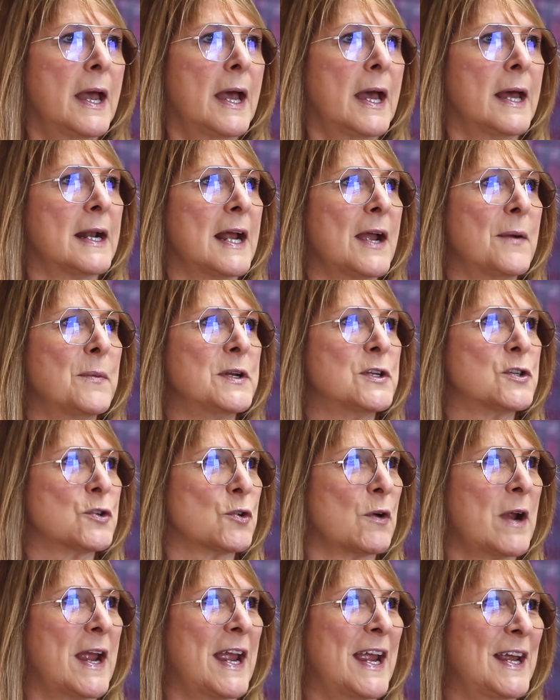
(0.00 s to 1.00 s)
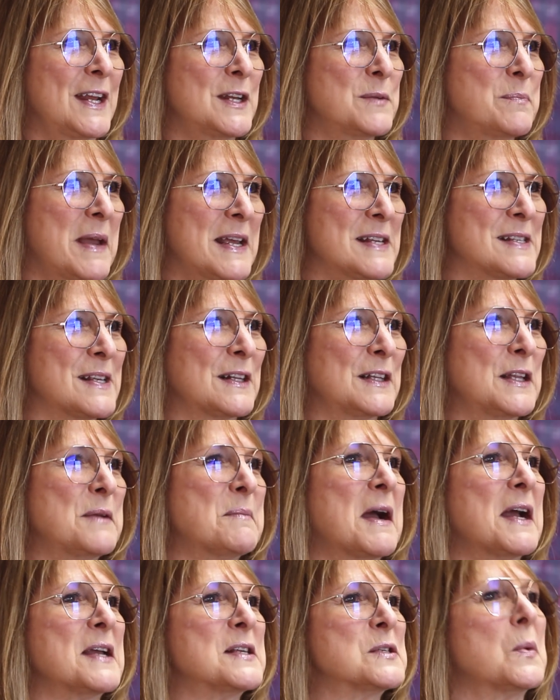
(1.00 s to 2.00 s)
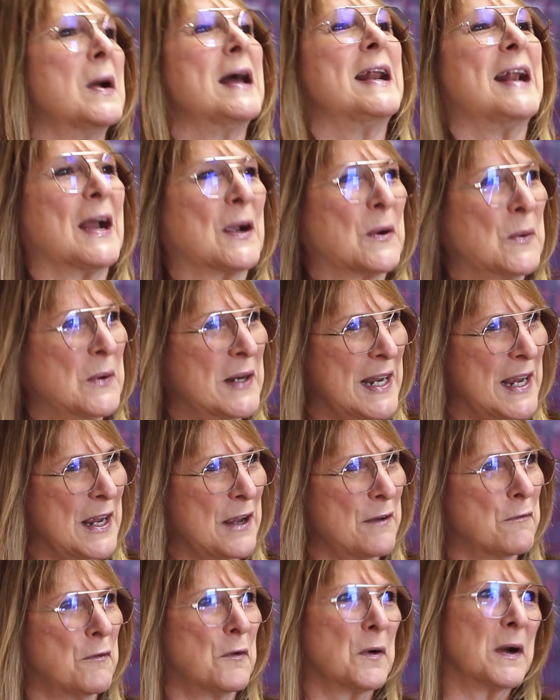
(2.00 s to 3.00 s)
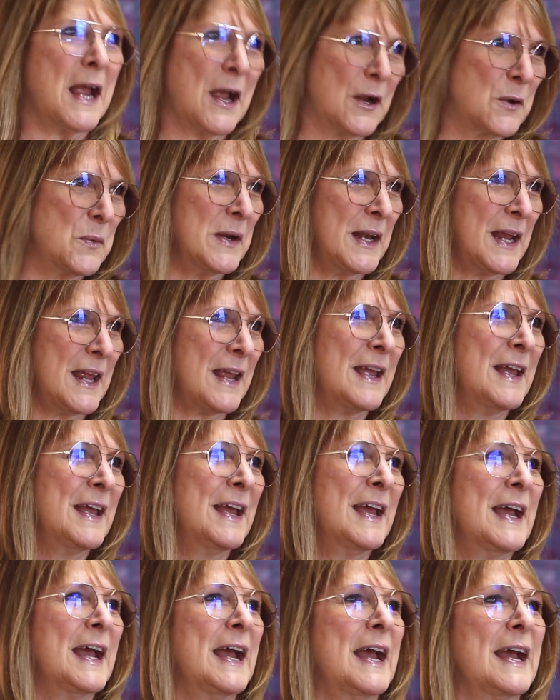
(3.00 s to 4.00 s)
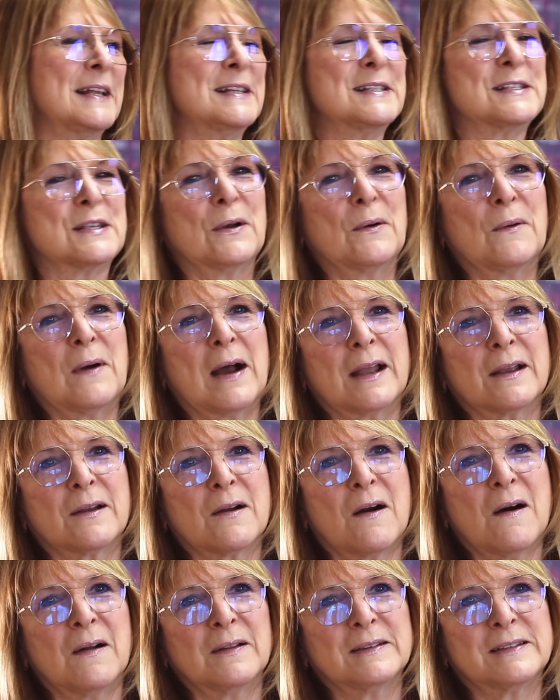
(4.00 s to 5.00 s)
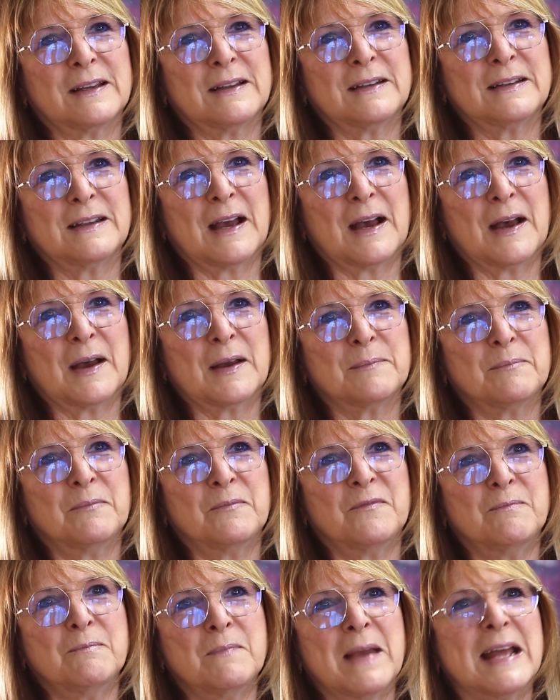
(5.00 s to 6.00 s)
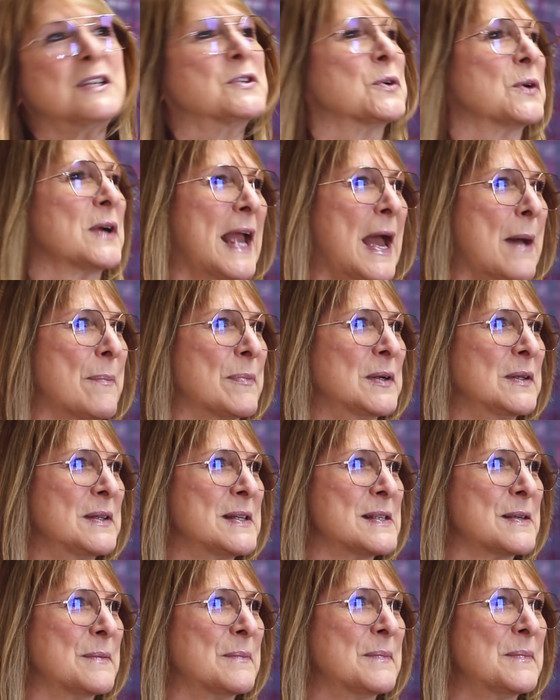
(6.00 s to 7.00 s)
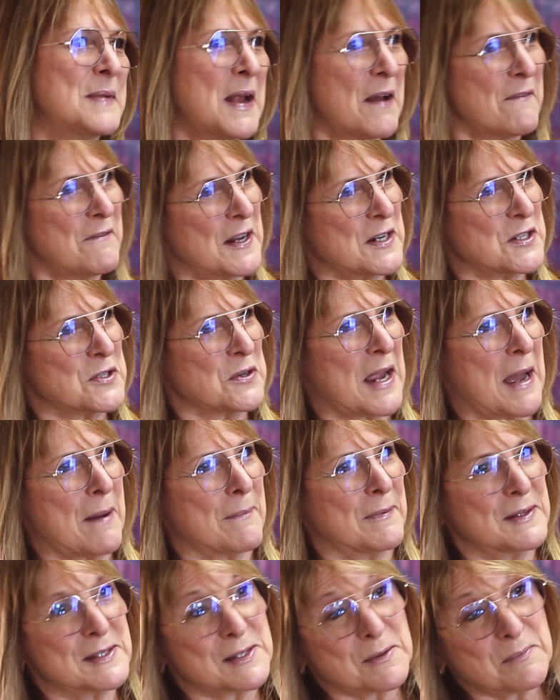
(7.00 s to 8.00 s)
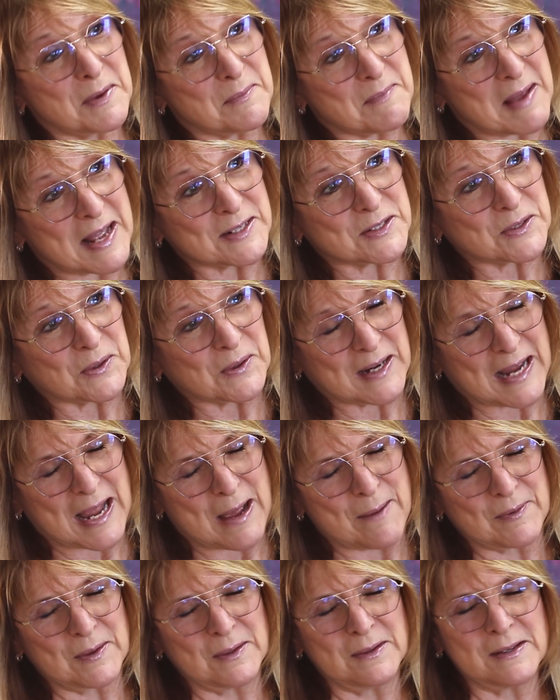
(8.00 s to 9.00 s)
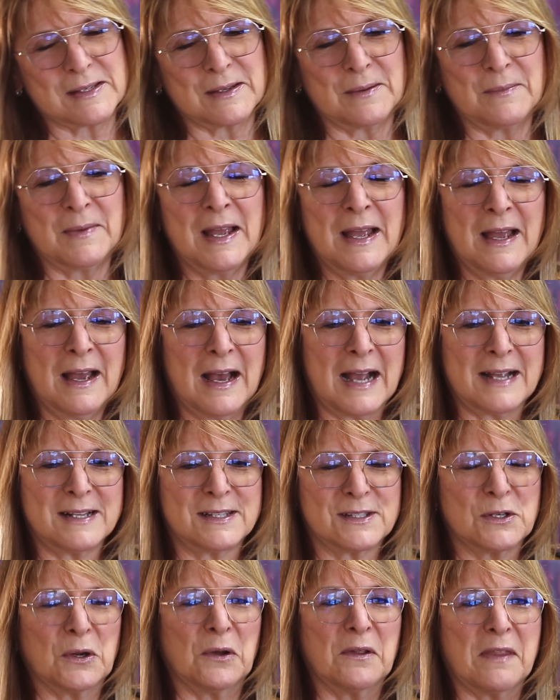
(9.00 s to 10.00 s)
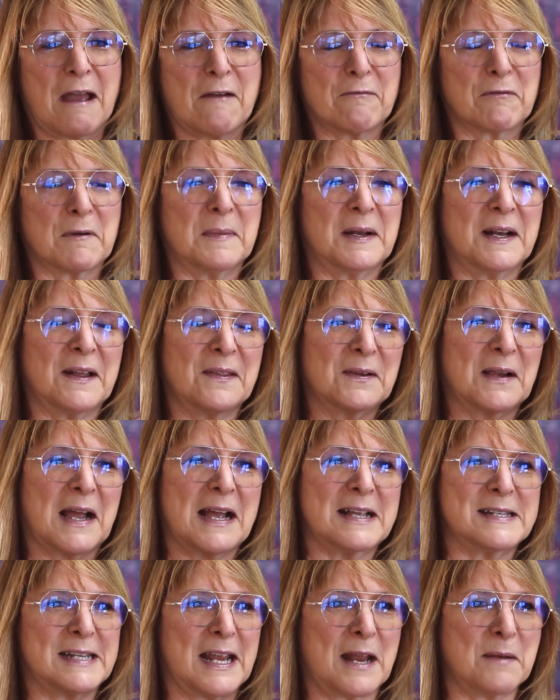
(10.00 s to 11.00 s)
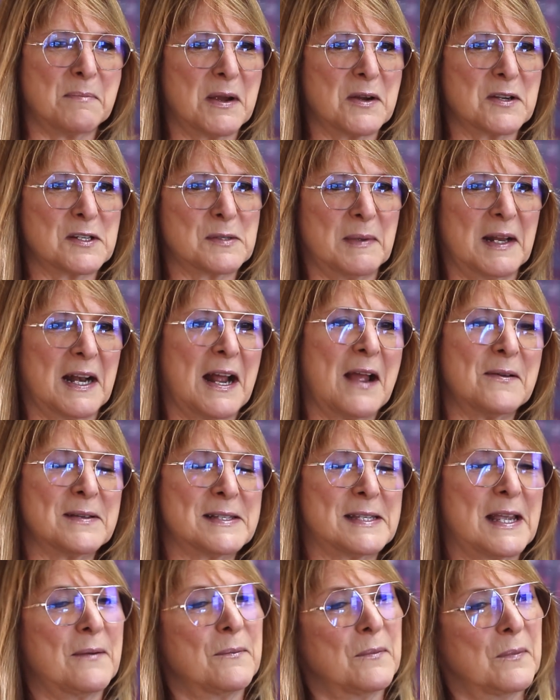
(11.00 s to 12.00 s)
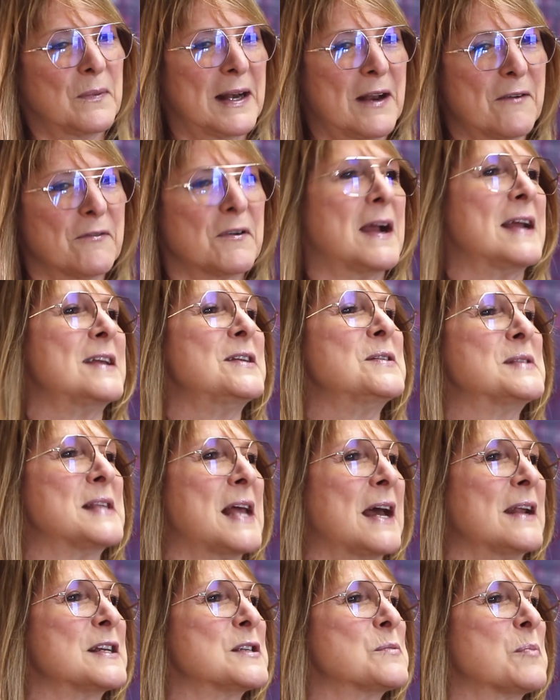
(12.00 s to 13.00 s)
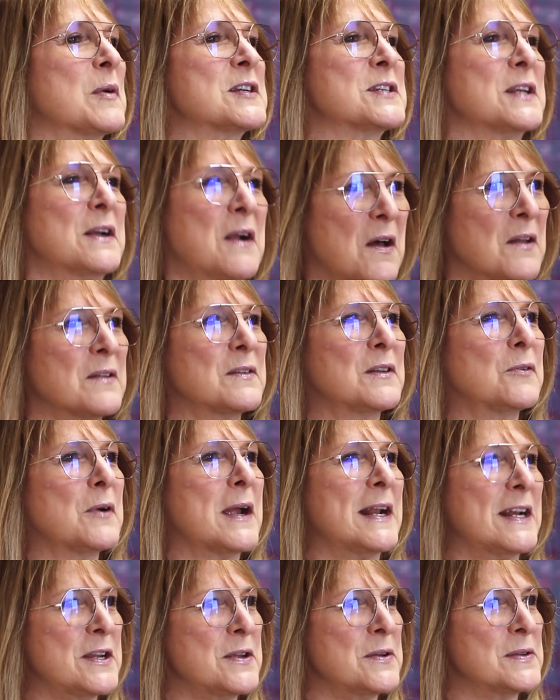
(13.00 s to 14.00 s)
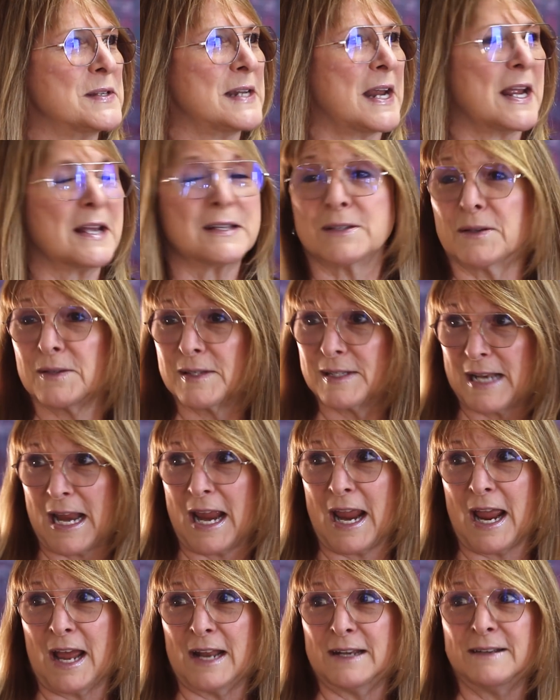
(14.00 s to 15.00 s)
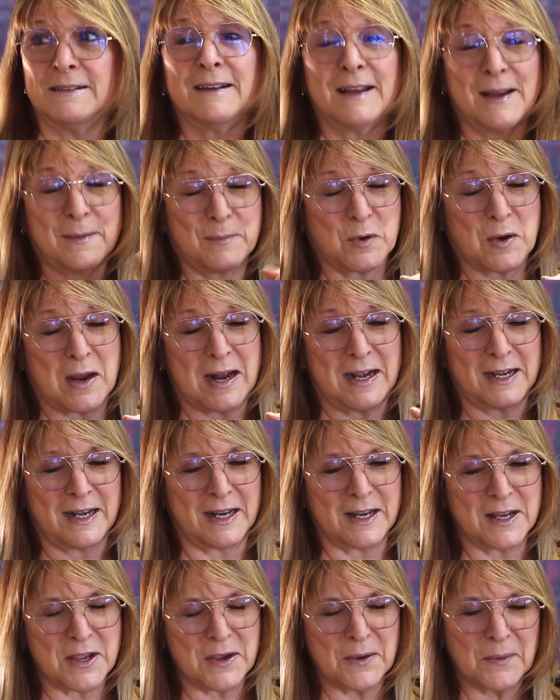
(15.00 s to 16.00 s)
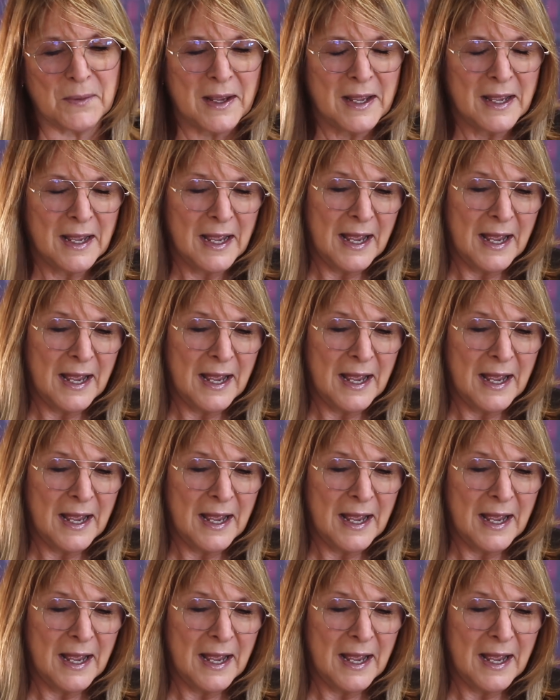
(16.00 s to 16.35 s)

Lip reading: And I would trade basically my sweat equity for equity. And so I called it mentor capitalism, not venture capitalism, but mentor capitalism. I stole that from another guy, Stan Marisman. I always say, whenever I use that expression, I'll credit you, Stan. So Stan, crediting you.